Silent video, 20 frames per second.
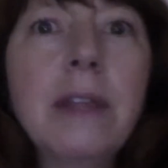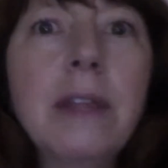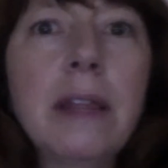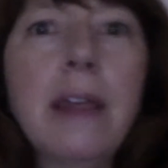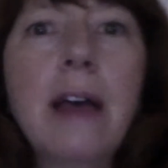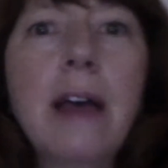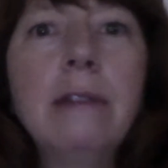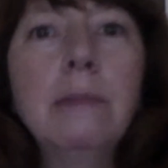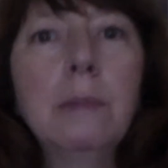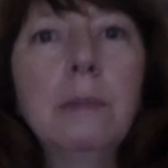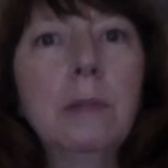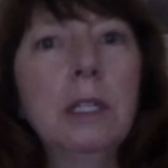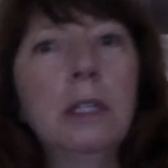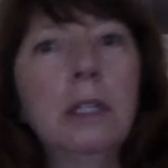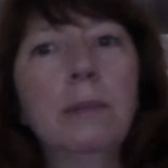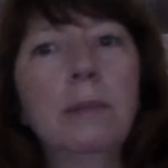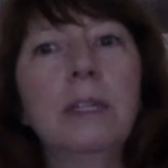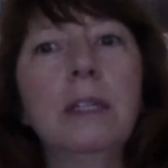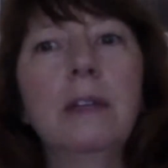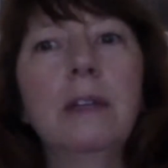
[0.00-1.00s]
that
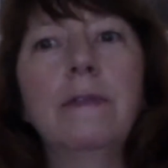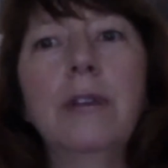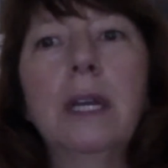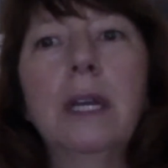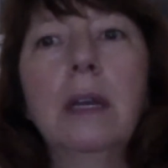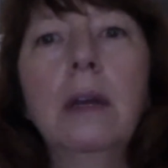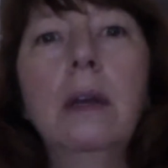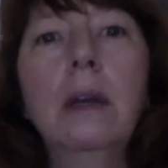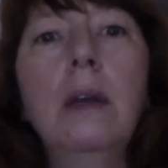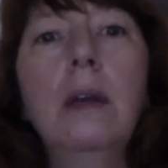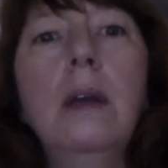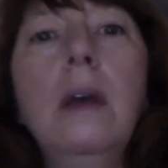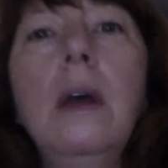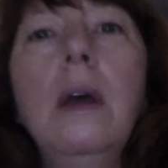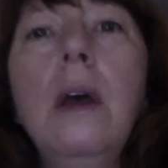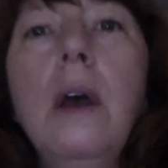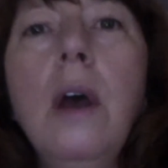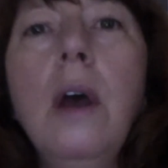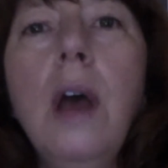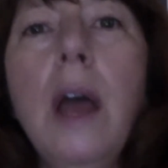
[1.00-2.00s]
specific.
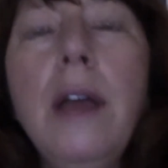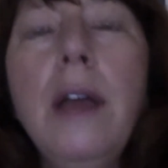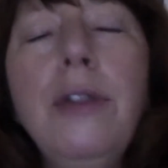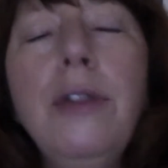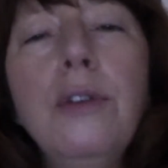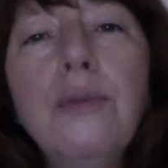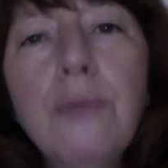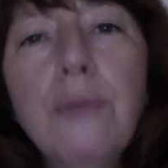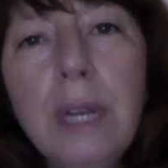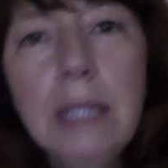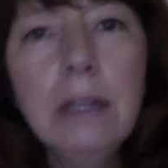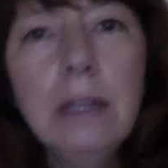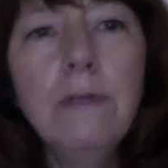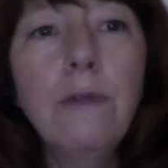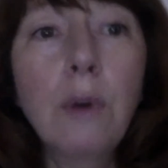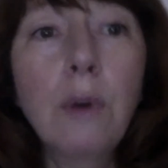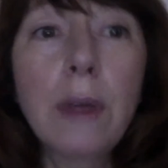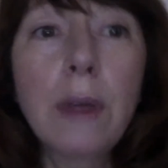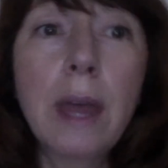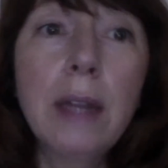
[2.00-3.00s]
And the reason
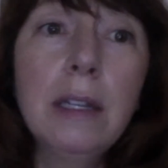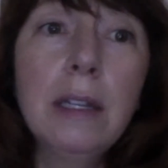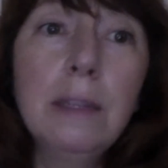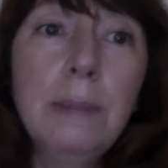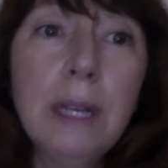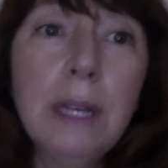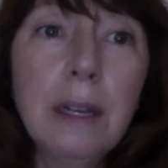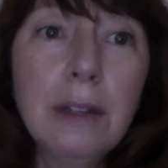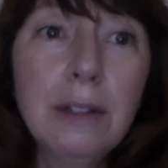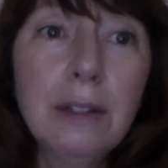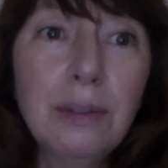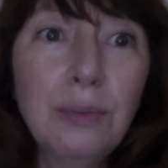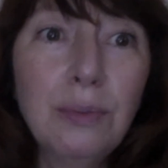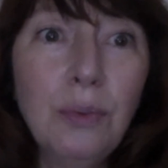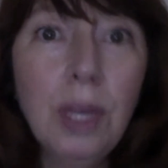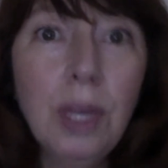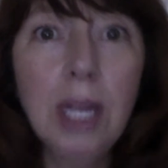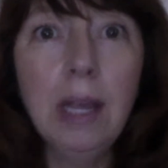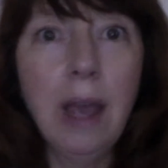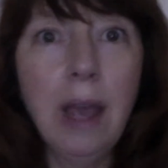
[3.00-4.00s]
for that is because
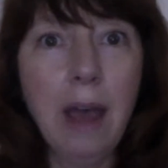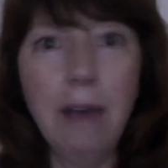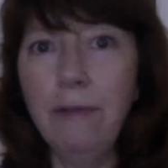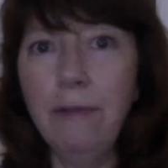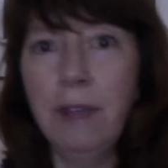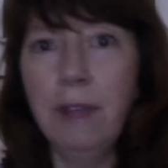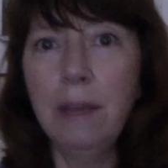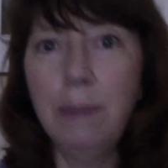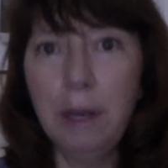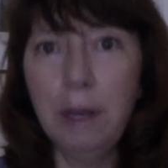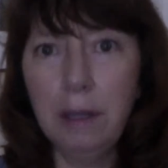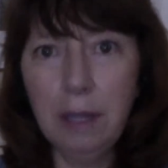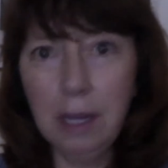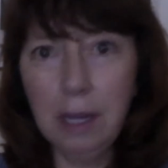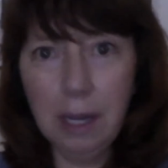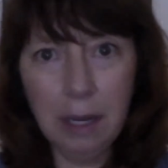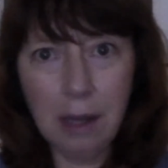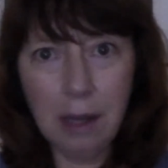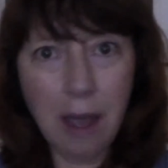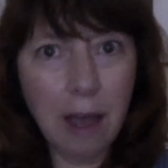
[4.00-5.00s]
we have the ability
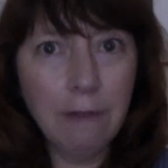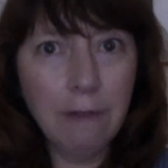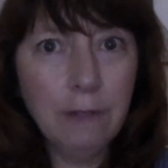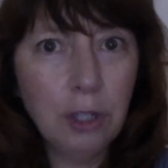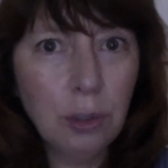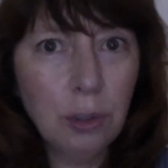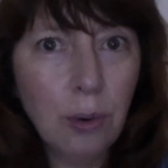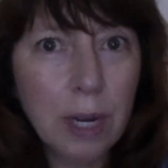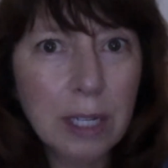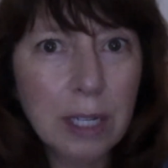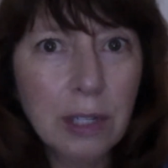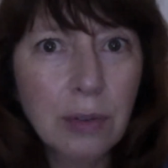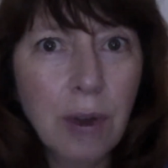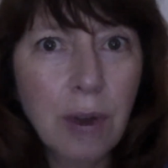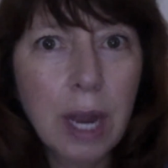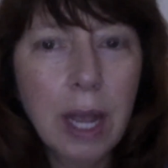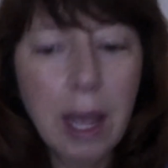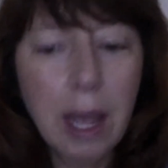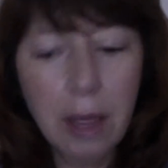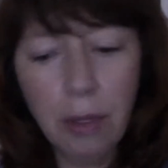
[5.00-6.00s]
to have choice,
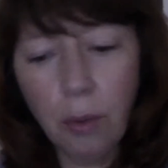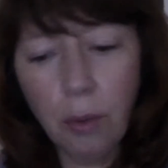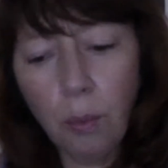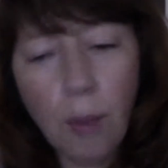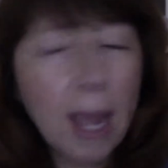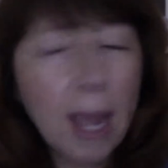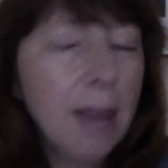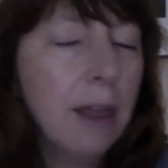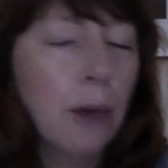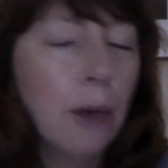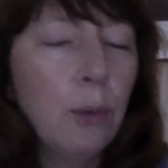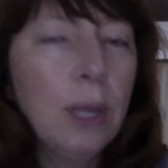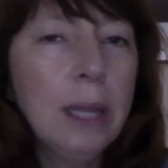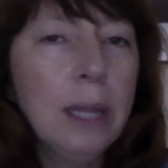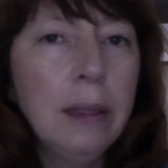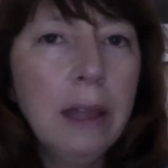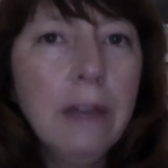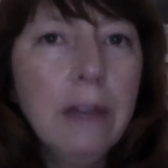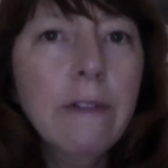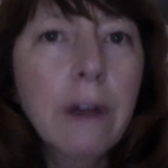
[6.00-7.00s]
right? And the way that we
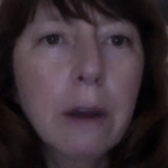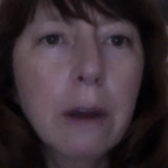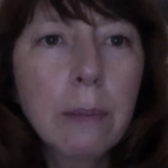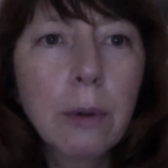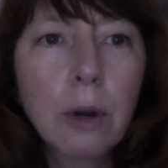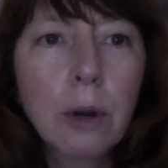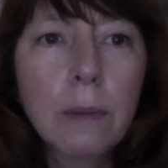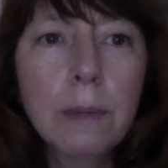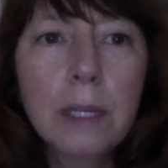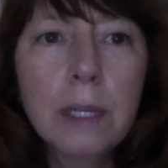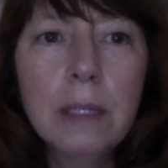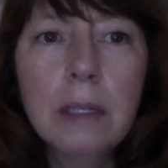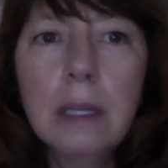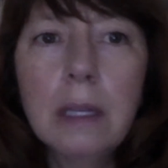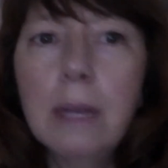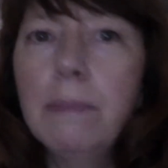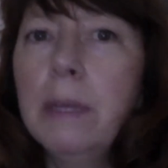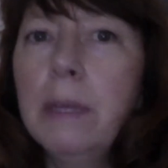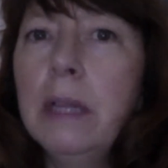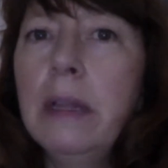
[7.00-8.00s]
live our purpose
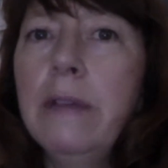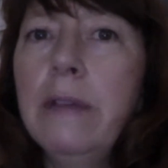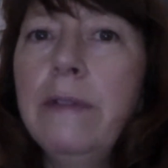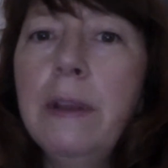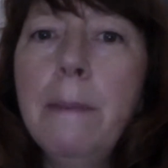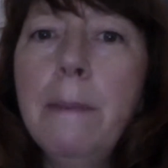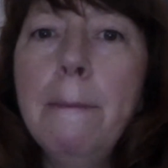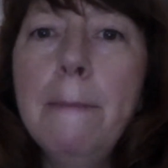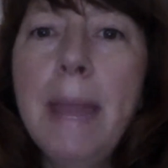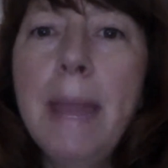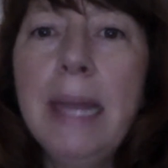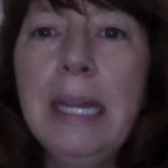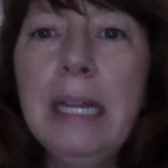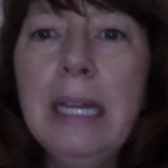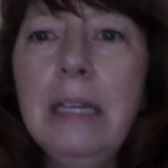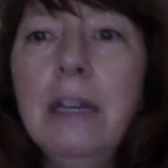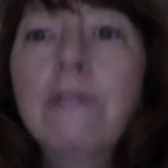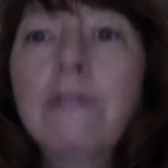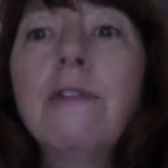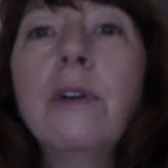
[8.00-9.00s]
can be lived in many
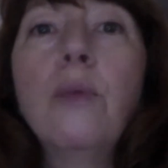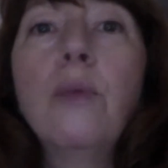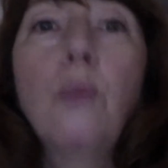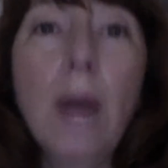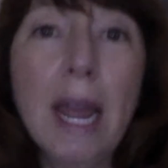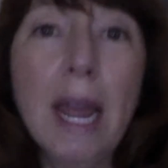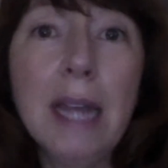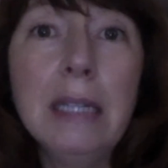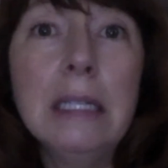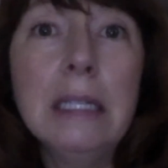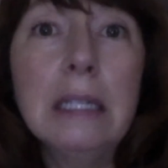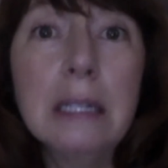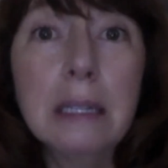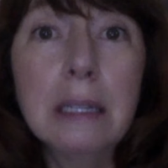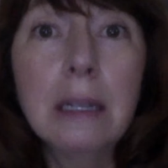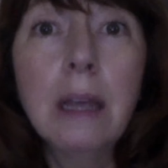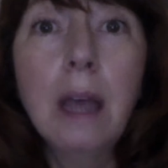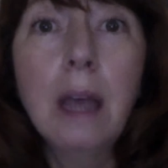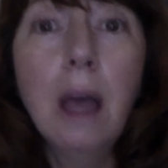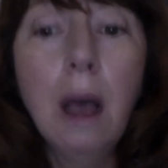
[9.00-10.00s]
different ways.
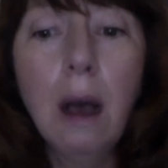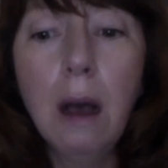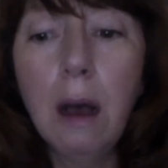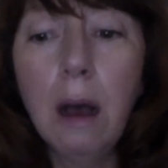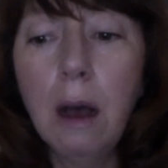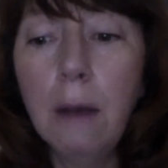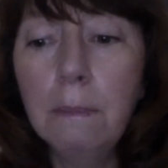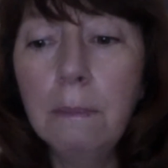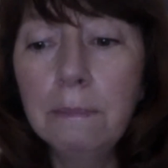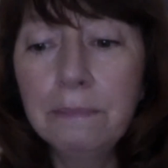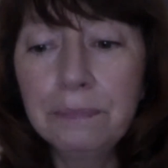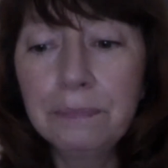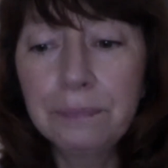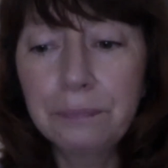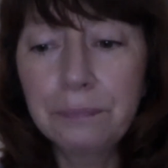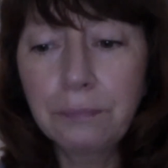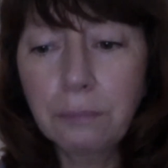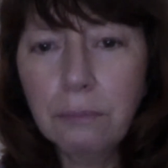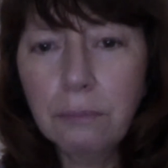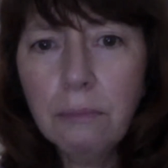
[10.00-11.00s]
Um,
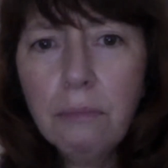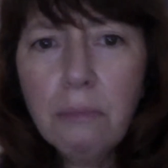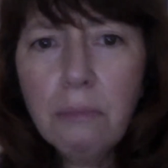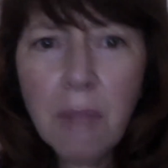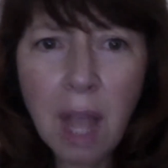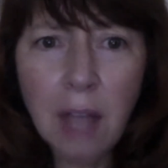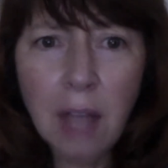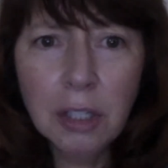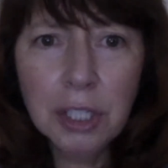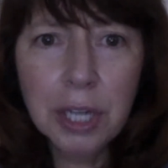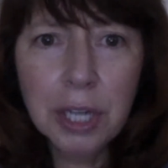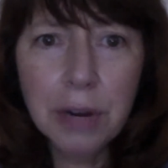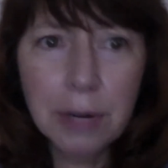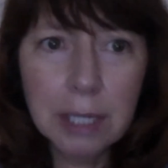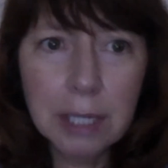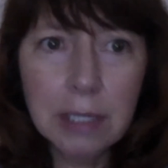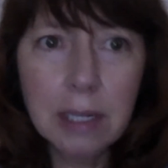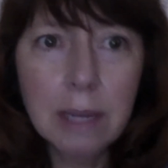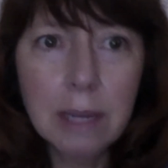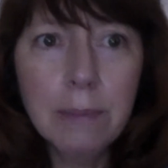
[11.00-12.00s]
I'll share an
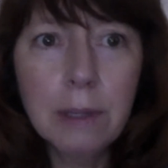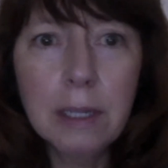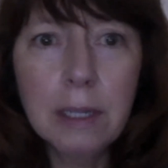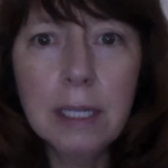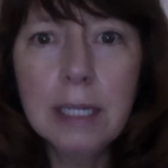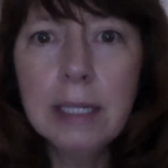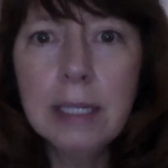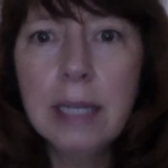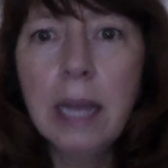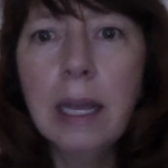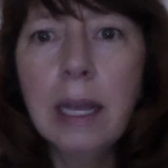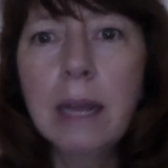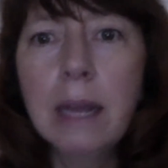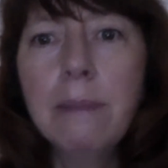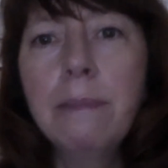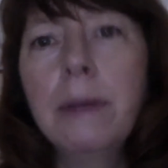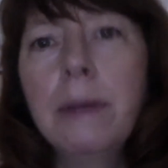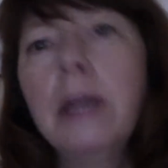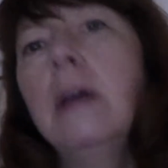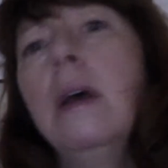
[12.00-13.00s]
example in a second,
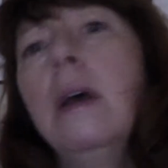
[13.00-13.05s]
but